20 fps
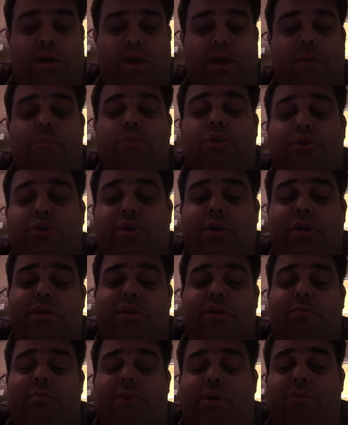am recording
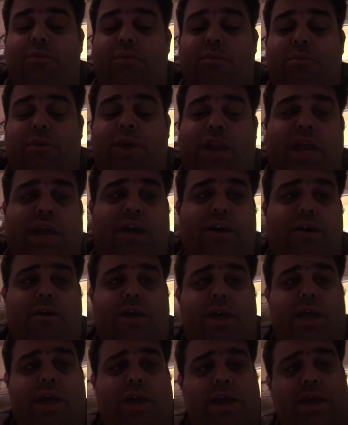in my room right now,
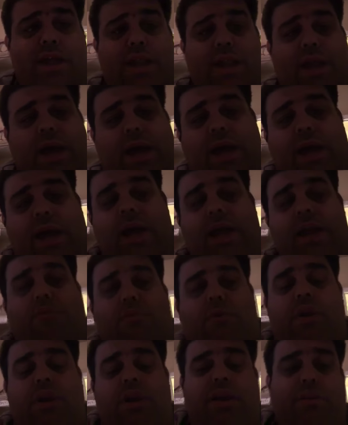and I kind of
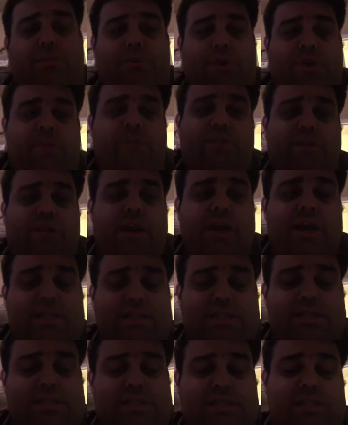wanted to bring to your
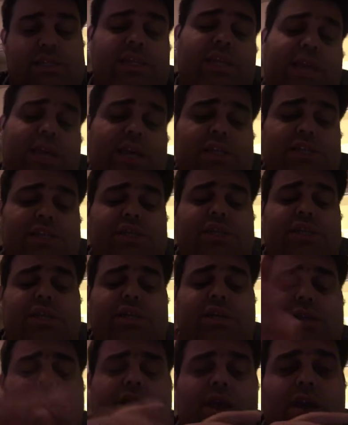guys'
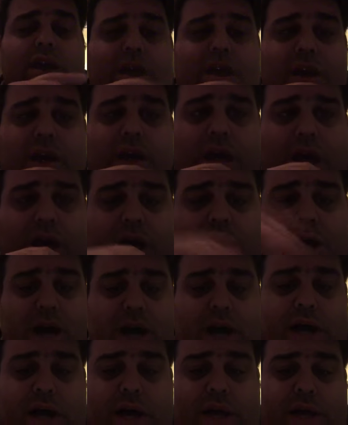attention
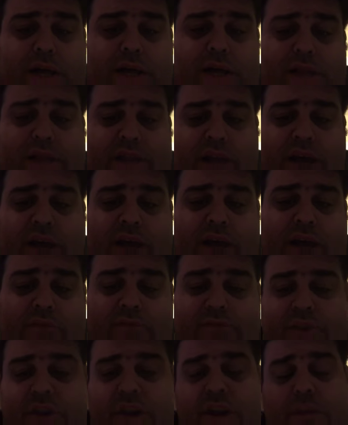on a
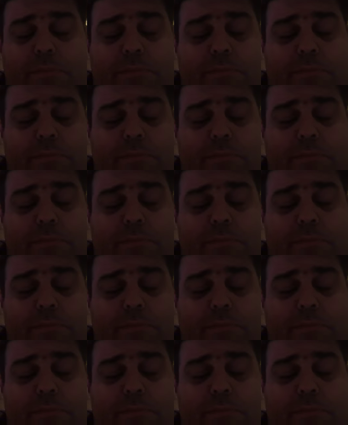very